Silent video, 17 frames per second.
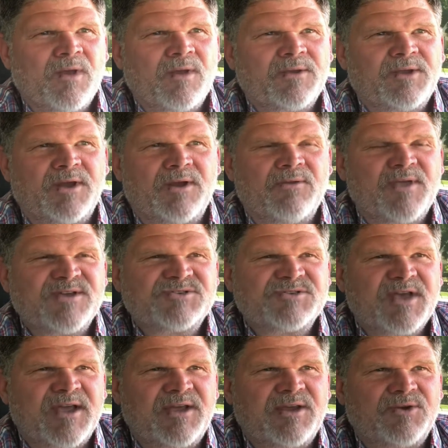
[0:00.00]
You know, they
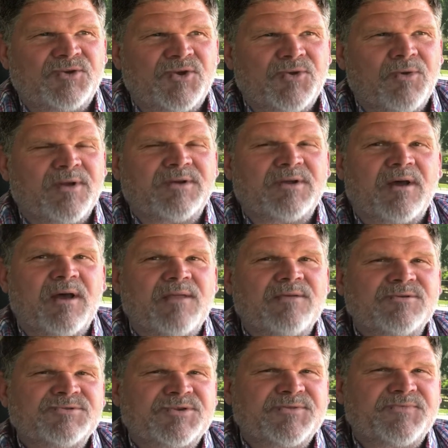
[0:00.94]
say, do unto
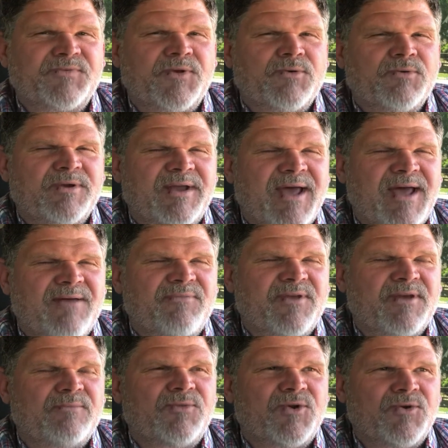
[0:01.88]
others as you would have
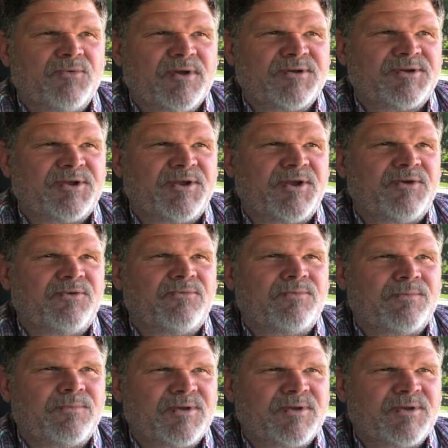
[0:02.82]
them do unto you